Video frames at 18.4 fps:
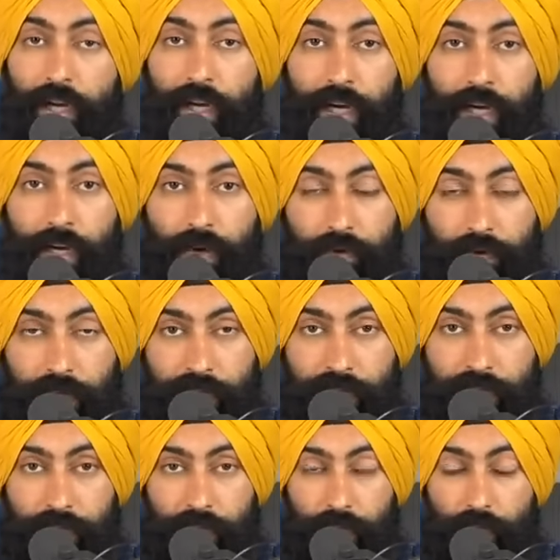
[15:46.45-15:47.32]
You don't
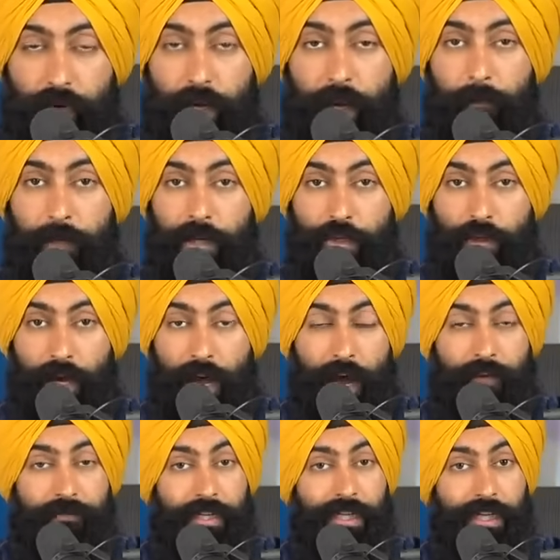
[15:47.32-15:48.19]
need to, but you
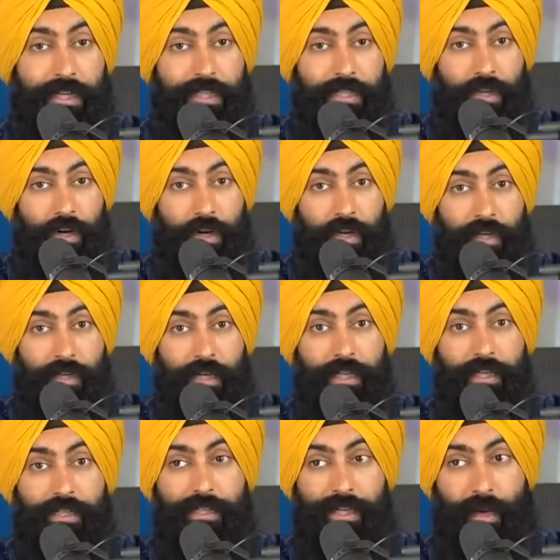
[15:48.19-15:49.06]
have to get started
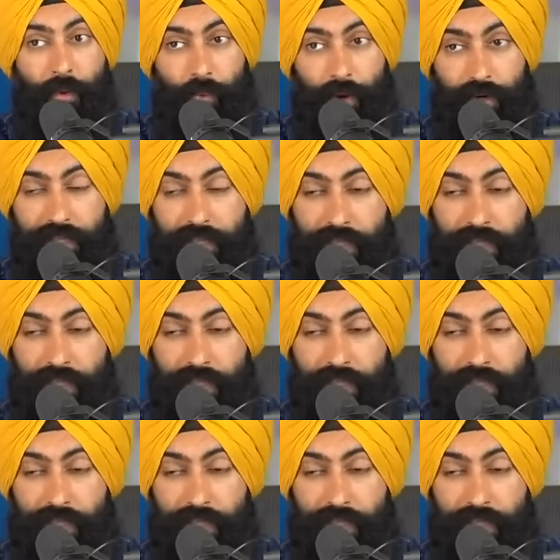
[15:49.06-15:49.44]
somewhere.